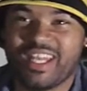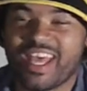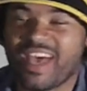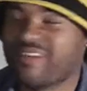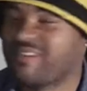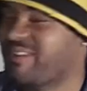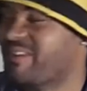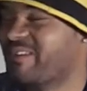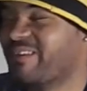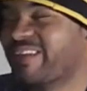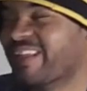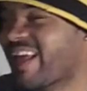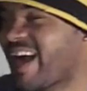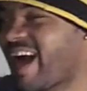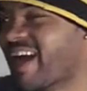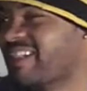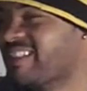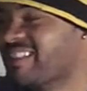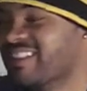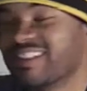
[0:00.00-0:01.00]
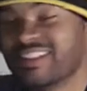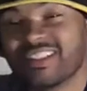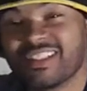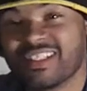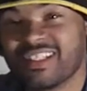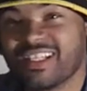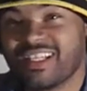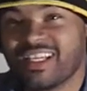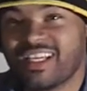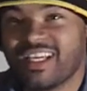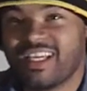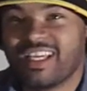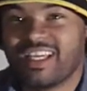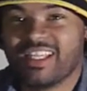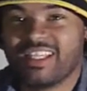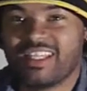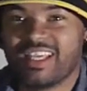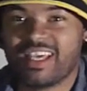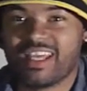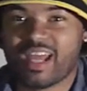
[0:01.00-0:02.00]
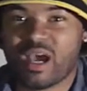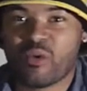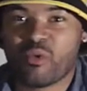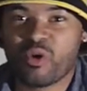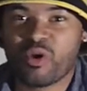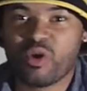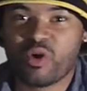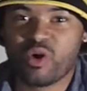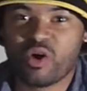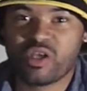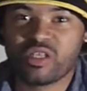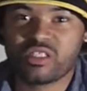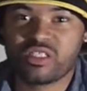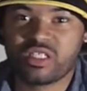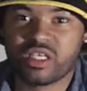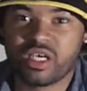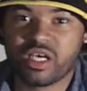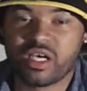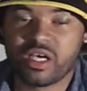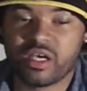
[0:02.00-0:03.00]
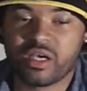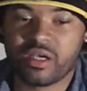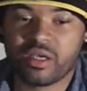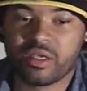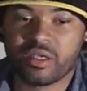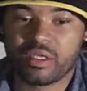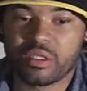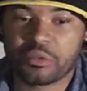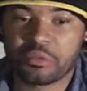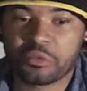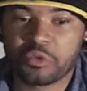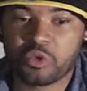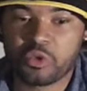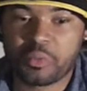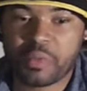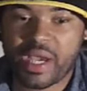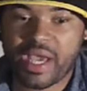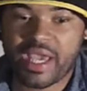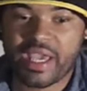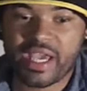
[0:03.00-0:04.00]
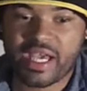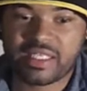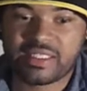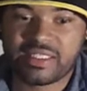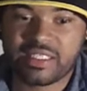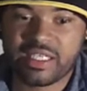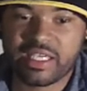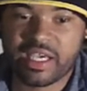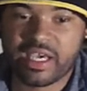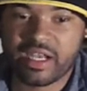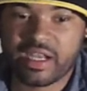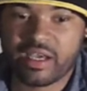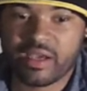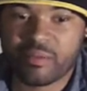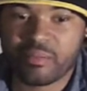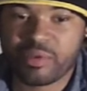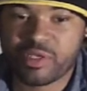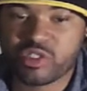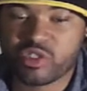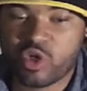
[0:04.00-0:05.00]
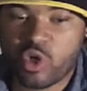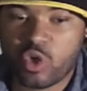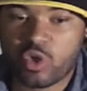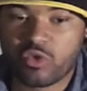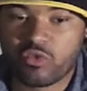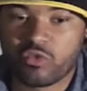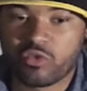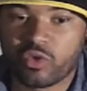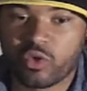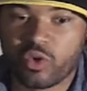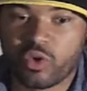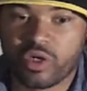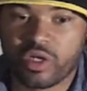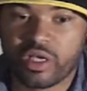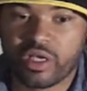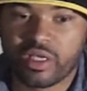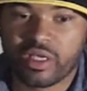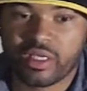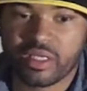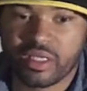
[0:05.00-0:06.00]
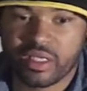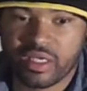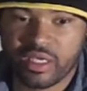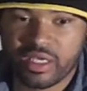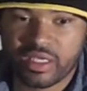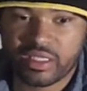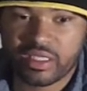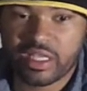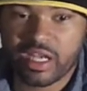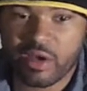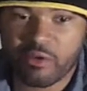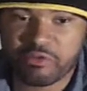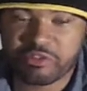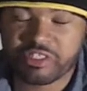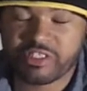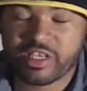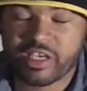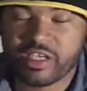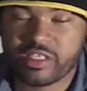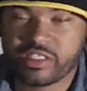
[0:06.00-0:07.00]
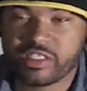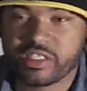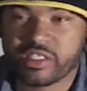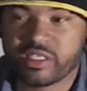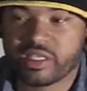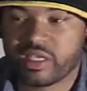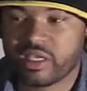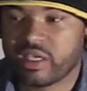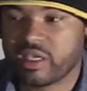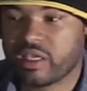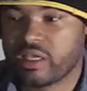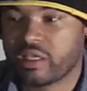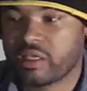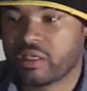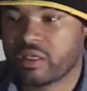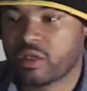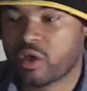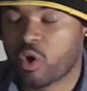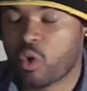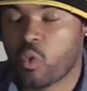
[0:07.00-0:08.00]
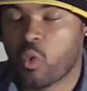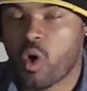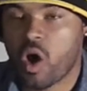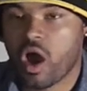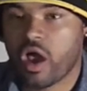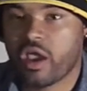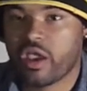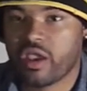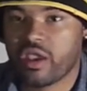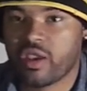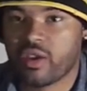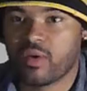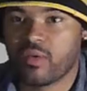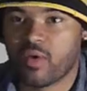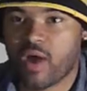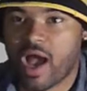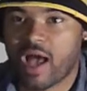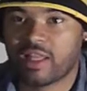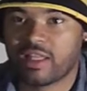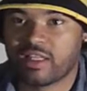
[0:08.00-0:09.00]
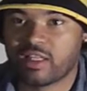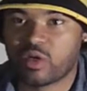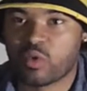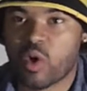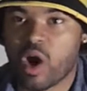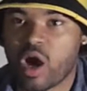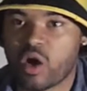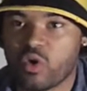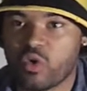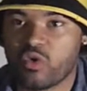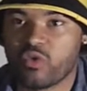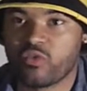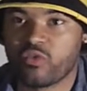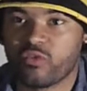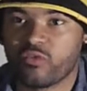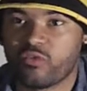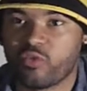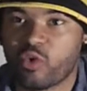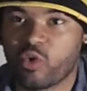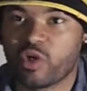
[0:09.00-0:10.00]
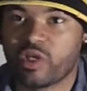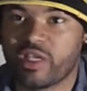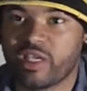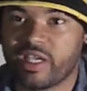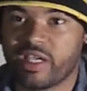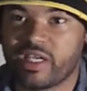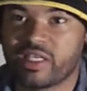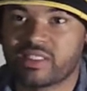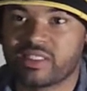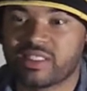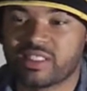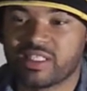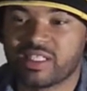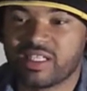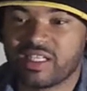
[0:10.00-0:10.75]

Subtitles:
Never relaxing. Then I went on to do my AIT at Pensacola, Florida. Then I was stationed in Hawaii, out in Oahu for 4 years.